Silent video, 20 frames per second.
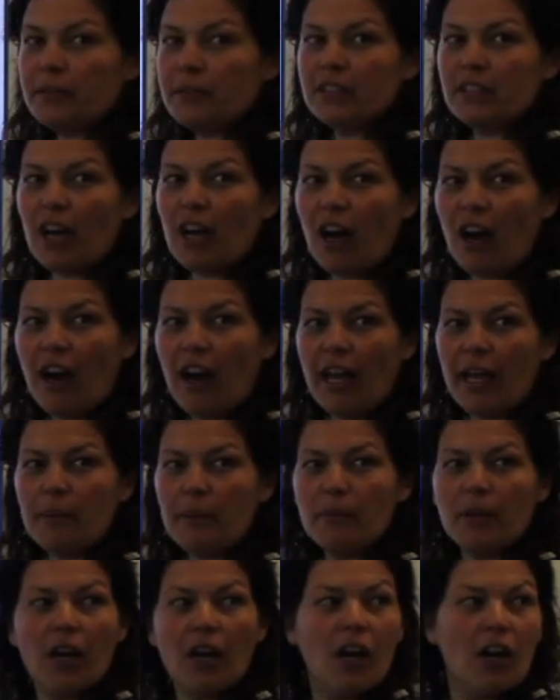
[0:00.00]

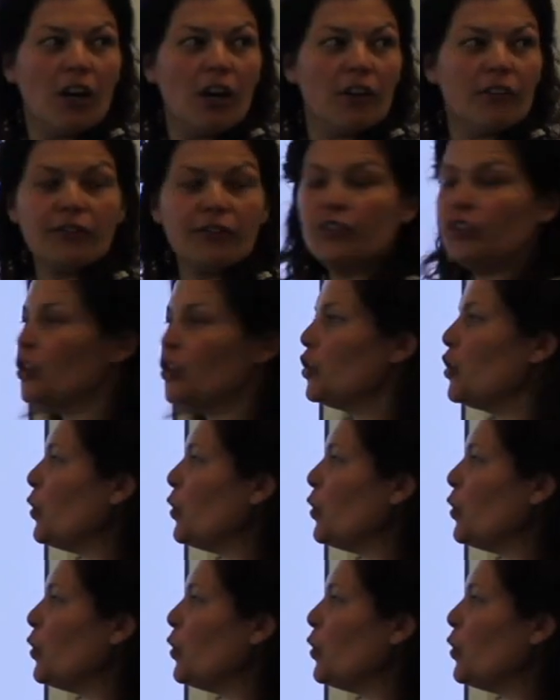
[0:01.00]
time to